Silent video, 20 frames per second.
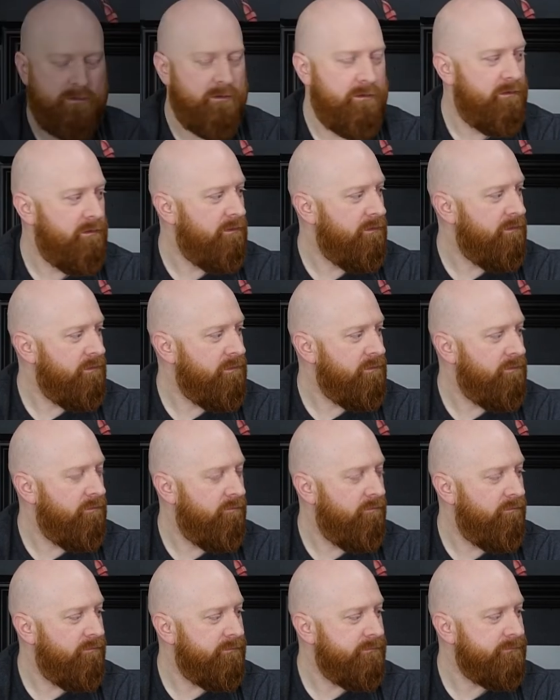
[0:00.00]

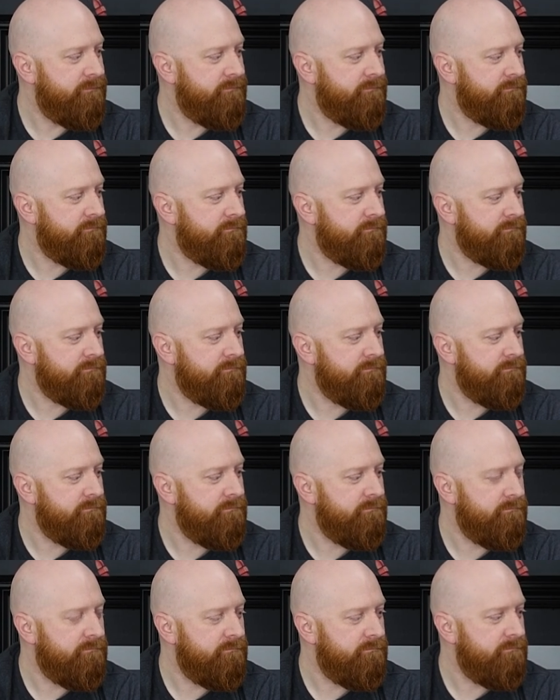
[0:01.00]

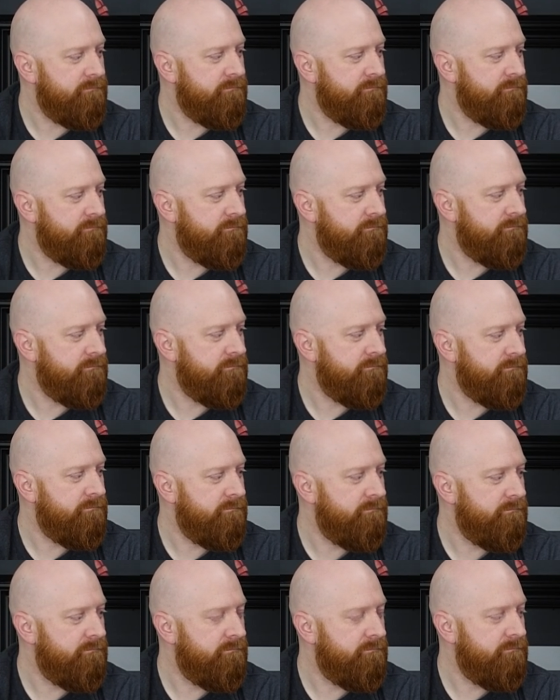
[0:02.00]

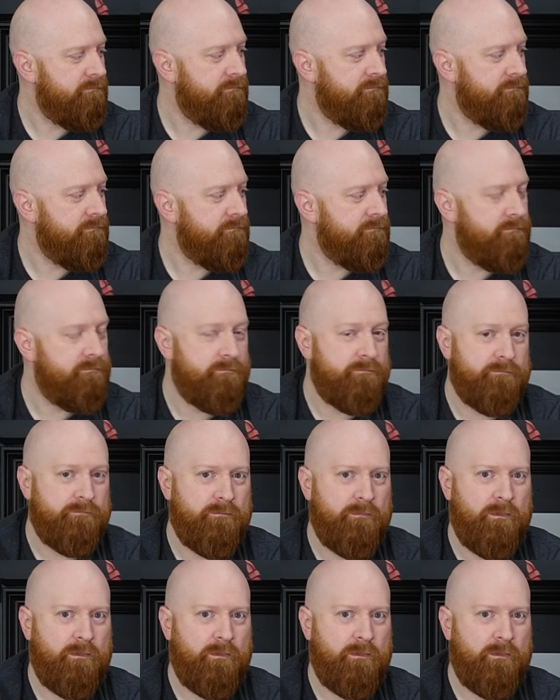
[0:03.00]
(silent)